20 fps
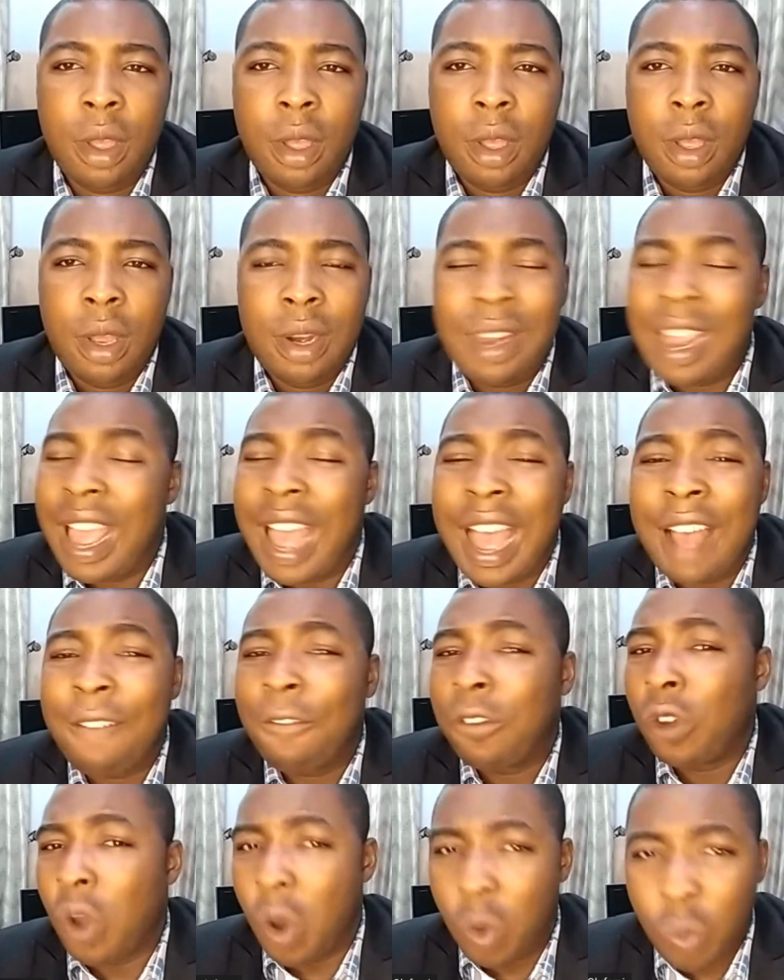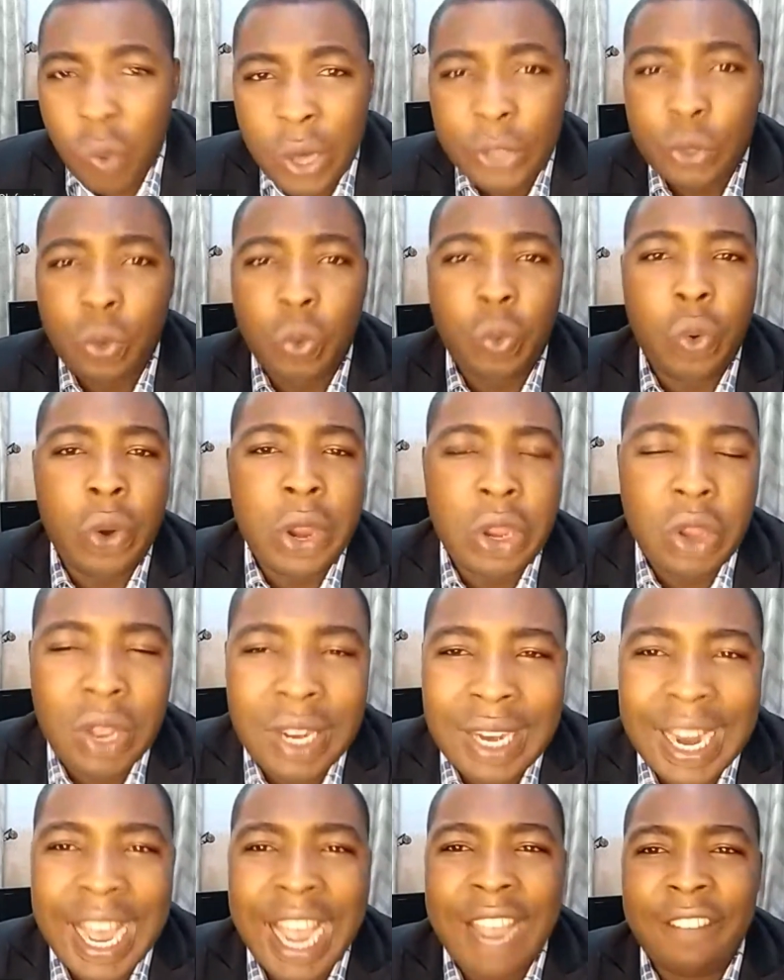They have long way to go in your
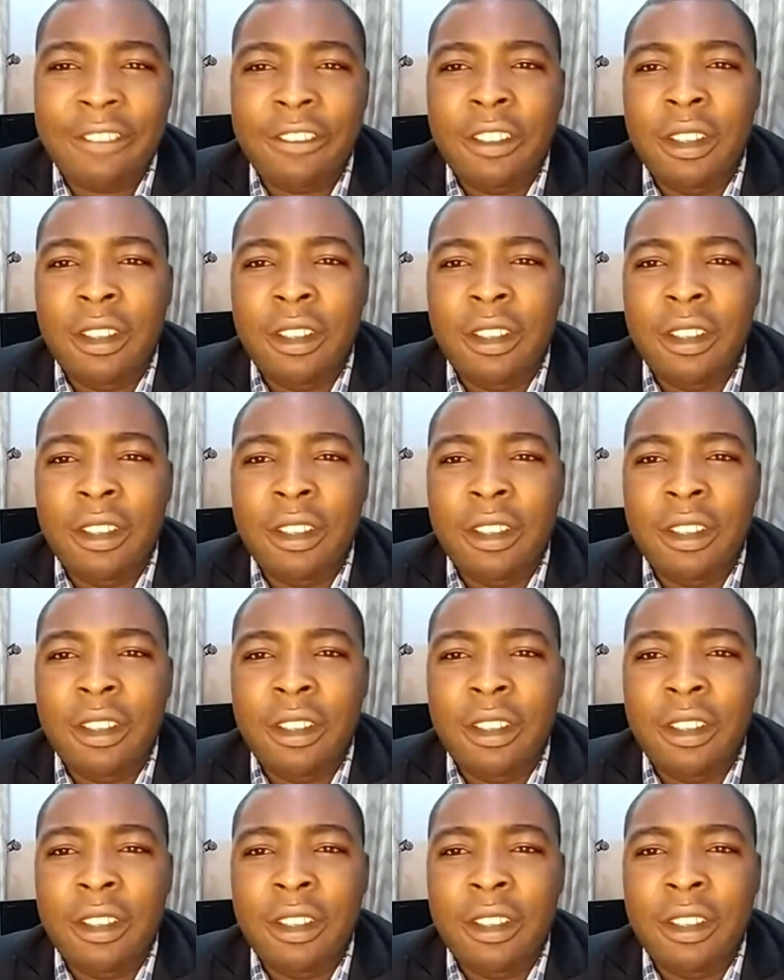life.